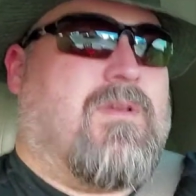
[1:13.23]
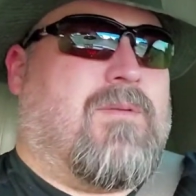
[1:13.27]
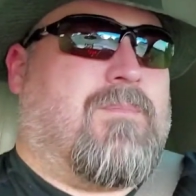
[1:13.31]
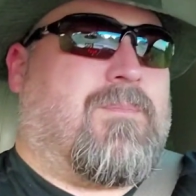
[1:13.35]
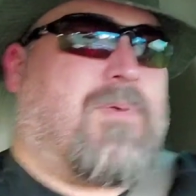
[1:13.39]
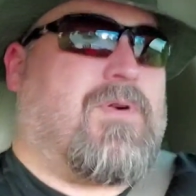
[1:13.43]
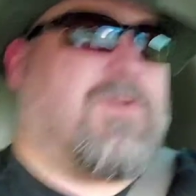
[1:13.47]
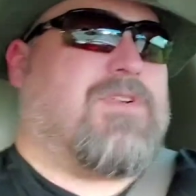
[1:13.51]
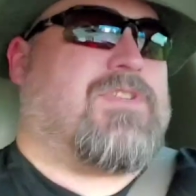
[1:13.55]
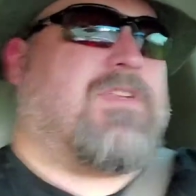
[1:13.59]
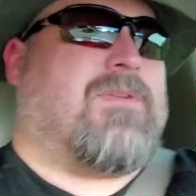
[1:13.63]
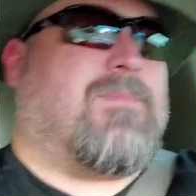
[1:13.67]

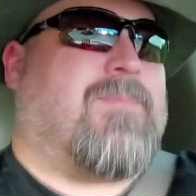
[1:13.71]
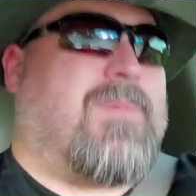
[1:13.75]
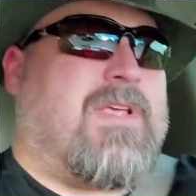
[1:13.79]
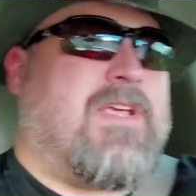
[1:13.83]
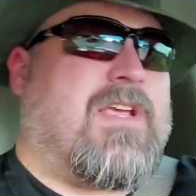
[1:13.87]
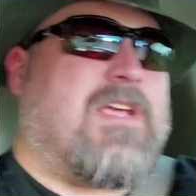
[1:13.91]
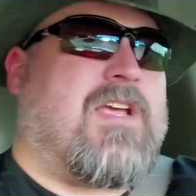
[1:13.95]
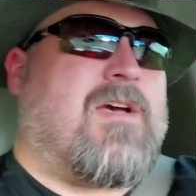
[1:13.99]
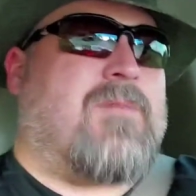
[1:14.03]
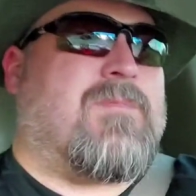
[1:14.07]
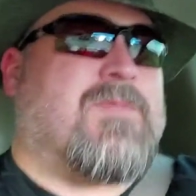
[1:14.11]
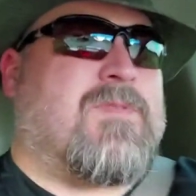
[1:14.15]
person B
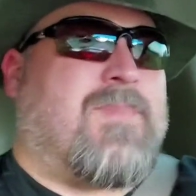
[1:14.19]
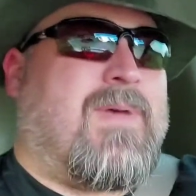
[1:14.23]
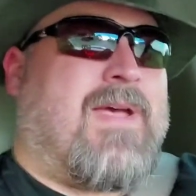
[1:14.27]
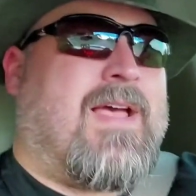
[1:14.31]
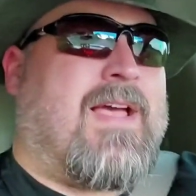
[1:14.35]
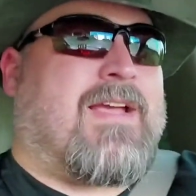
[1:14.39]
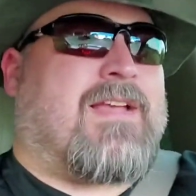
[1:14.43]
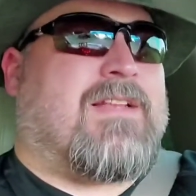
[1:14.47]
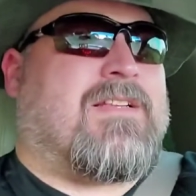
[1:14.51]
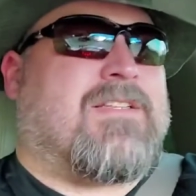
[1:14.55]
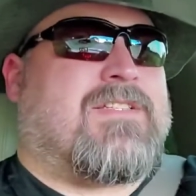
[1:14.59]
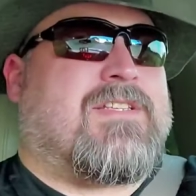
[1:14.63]
comes
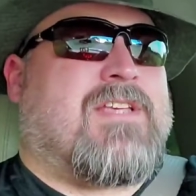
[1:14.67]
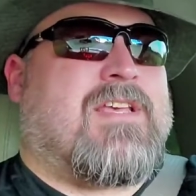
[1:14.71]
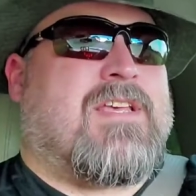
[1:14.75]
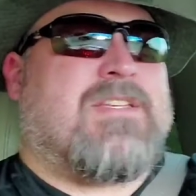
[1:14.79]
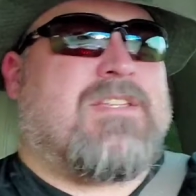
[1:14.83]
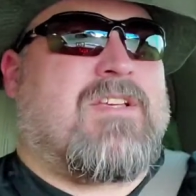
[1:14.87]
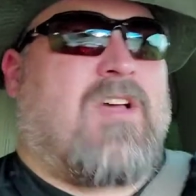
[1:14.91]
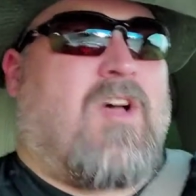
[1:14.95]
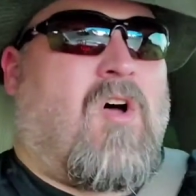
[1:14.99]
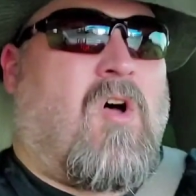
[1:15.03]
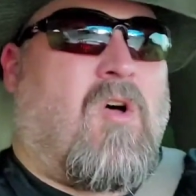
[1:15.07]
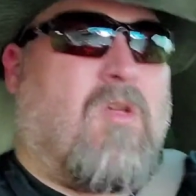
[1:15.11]
back and
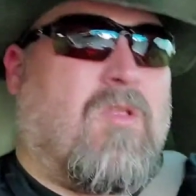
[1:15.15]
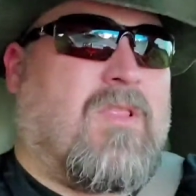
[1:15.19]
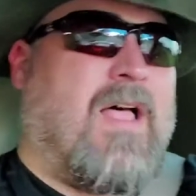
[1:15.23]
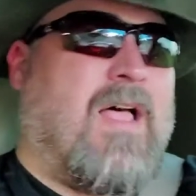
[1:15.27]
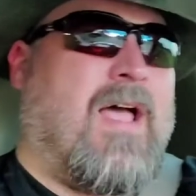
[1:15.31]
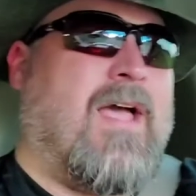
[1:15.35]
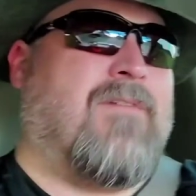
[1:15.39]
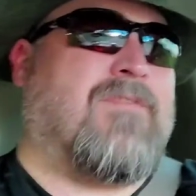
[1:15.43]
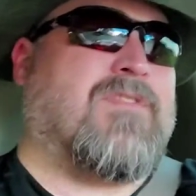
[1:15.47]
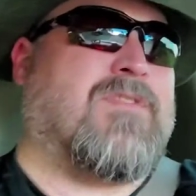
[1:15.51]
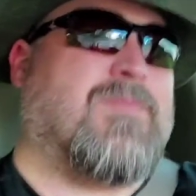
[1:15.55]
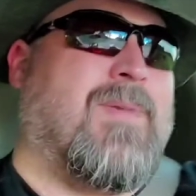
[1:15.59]
says all
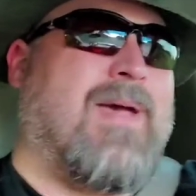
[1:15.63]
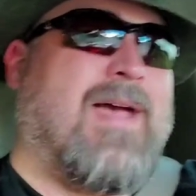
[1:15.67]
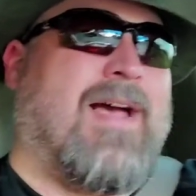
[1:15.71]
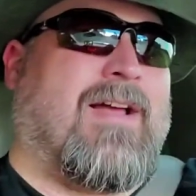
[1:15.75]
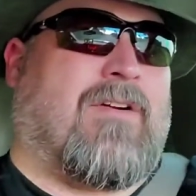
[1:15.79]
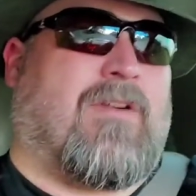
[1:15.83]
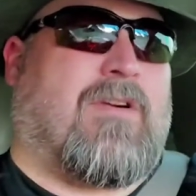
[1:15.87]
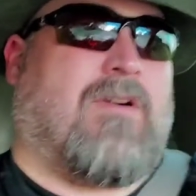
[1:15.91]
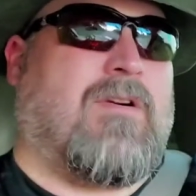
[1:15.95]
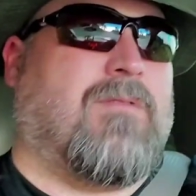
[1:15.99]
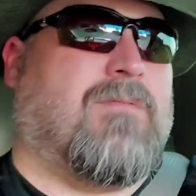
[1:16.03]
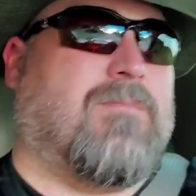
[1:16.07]
lives
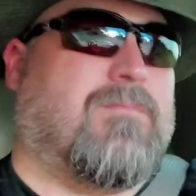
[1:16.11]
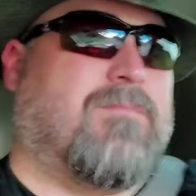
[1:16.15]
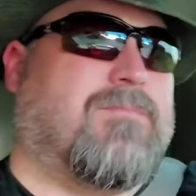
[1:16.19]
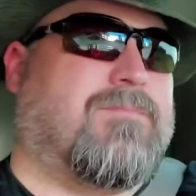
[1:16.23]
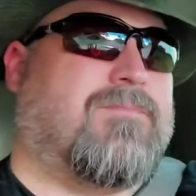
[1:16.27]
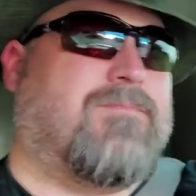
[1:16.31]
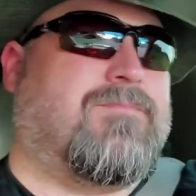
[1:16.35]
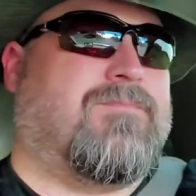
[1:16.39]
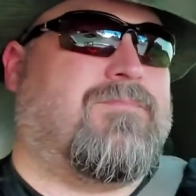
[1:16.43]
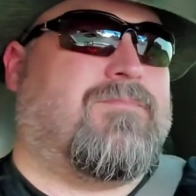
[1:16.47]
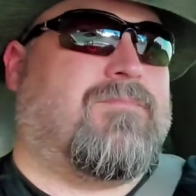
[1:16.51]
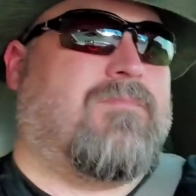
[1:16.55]
matter,
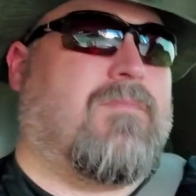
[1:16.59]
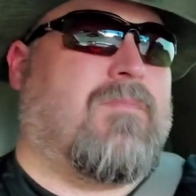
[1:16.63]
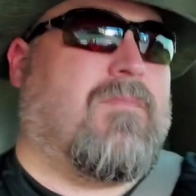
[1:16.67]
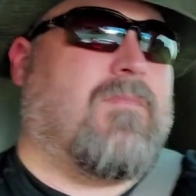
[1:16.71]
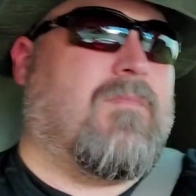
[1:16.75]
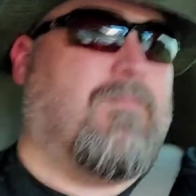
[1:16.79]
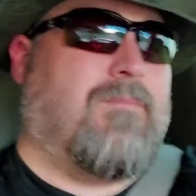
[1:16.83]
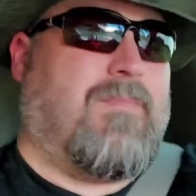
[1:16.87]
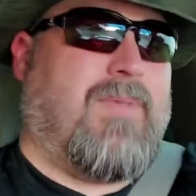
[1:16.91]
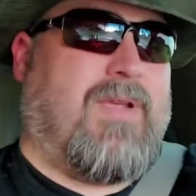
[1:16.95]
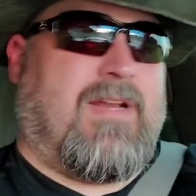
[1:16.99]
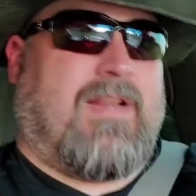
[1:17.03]

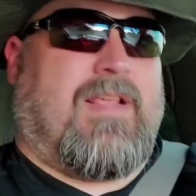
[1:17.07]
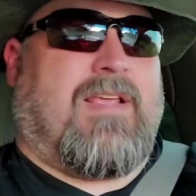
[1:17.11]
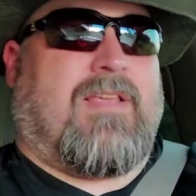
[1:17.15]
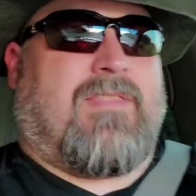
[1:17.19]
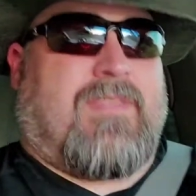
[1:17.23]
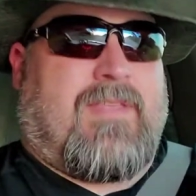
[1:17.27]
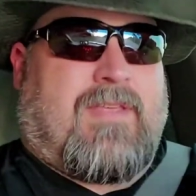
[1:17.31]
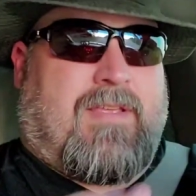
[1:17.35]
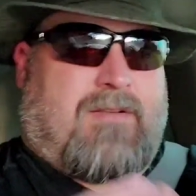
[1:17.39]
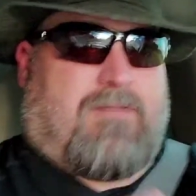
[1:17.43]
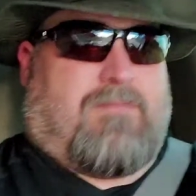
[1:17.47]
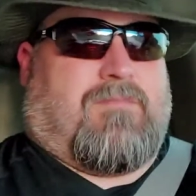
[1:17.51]
meaning
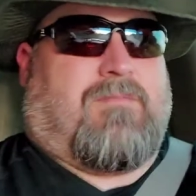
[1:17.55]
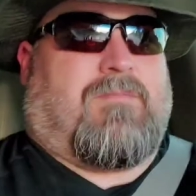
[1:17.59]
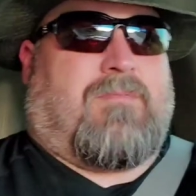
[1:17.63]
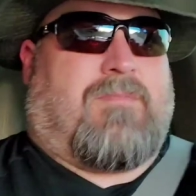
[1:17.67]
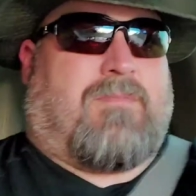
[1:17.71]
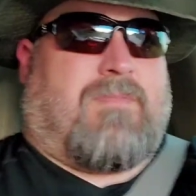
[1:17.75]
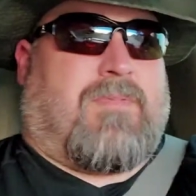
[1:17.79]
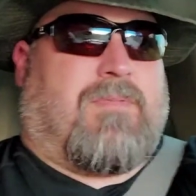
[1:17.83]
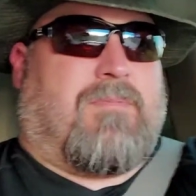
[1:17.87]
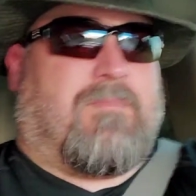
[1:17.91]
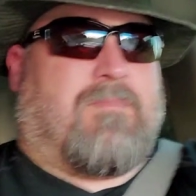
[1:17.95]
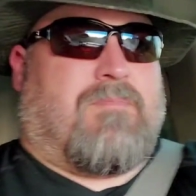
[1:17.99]
that
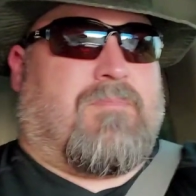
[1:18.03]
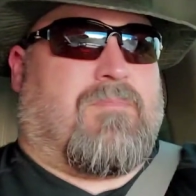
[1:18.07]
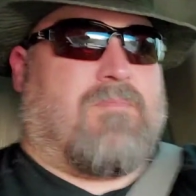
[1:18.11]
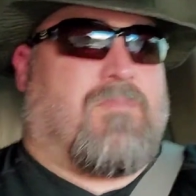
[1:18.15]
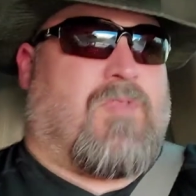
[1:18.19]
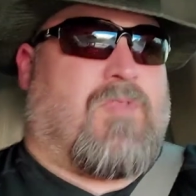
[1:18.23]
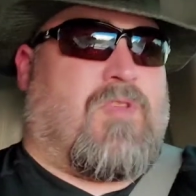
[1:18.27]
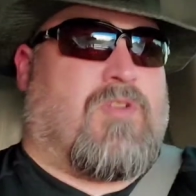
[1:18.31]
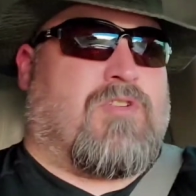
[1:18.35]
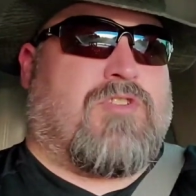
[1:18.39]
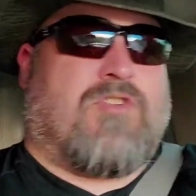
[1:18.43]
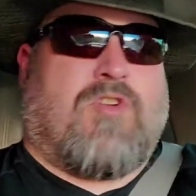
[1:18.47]

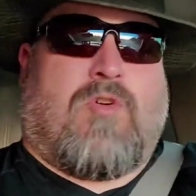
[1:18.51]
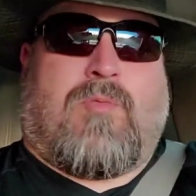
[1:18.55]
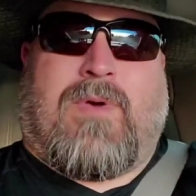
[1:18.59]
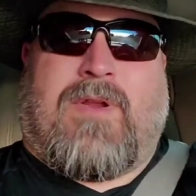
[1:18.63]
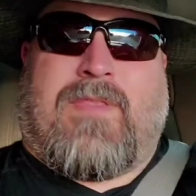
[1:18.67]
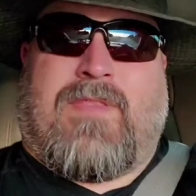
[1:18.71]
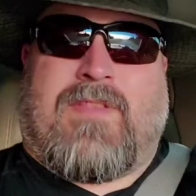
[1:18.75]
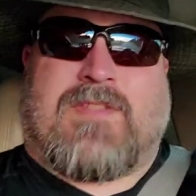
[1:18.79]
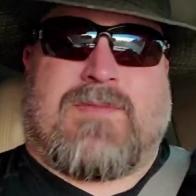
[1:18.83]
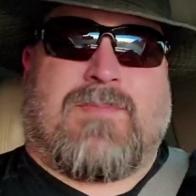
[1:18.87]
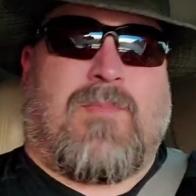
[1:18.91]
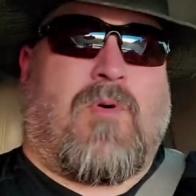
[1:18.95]
there's nobody
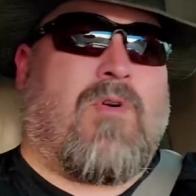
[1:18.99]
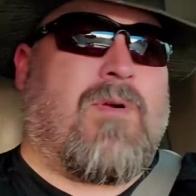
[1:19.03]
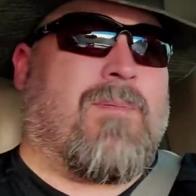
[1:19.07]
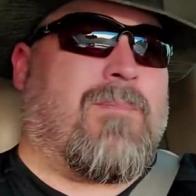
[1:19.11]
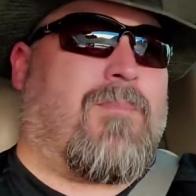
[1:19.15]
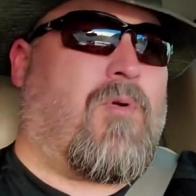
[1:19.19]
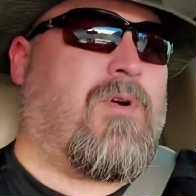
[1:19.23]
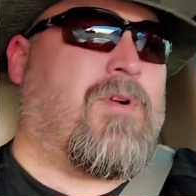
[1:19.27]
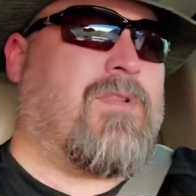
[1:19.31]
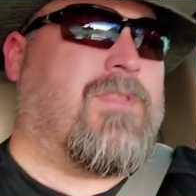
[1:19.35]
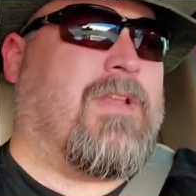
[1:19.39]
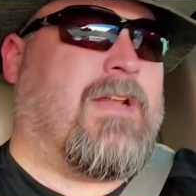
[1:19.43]
that's more
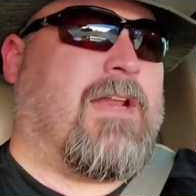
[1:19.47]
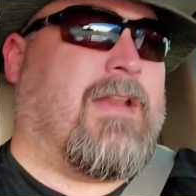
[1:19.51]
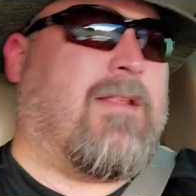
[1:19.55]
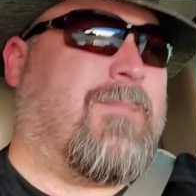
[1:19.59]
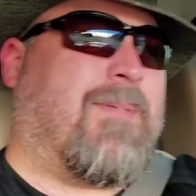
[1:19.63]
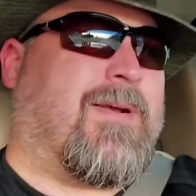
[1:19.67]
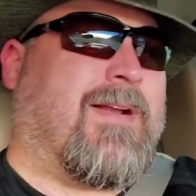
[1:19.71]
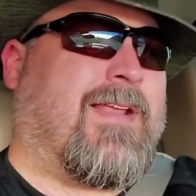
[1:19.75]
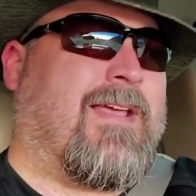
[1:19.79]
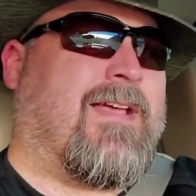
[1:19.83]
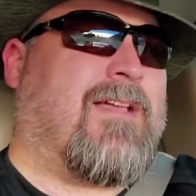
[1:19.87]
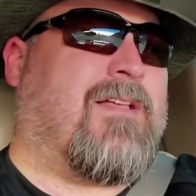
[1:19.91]
important than
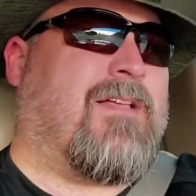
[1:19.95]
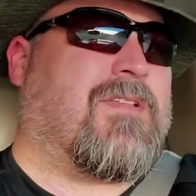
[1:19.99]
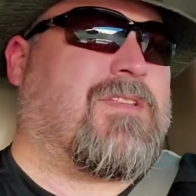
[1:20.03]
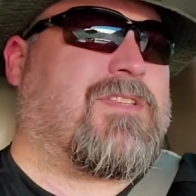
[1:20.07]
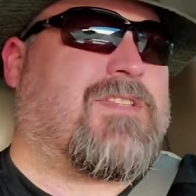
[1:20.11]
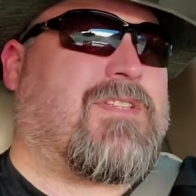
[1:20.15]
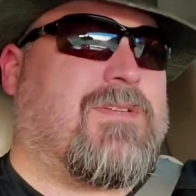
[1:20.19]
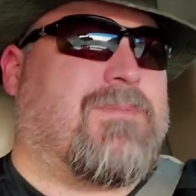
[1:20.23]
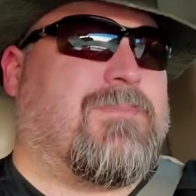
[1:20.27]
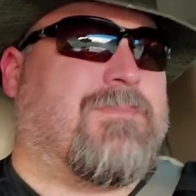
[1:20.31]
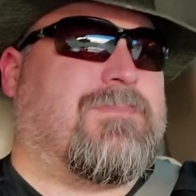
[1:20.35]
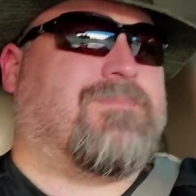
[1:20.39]
anybody
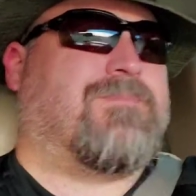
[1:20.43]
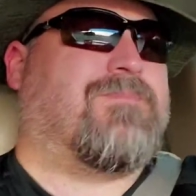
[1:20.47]
else.